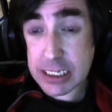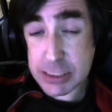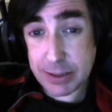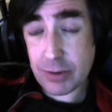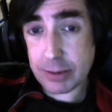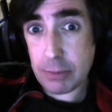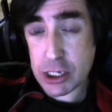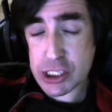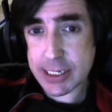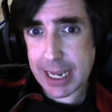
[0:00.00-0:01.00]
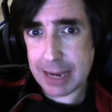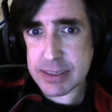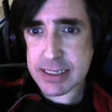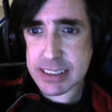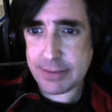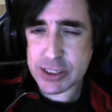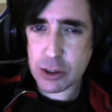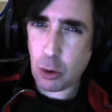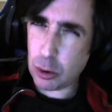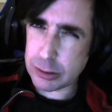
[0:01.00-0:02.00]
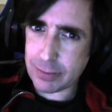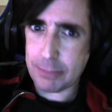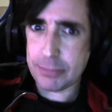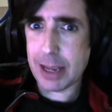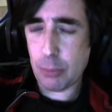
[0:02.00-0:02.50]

speedrun most of the games in the series, not all of them.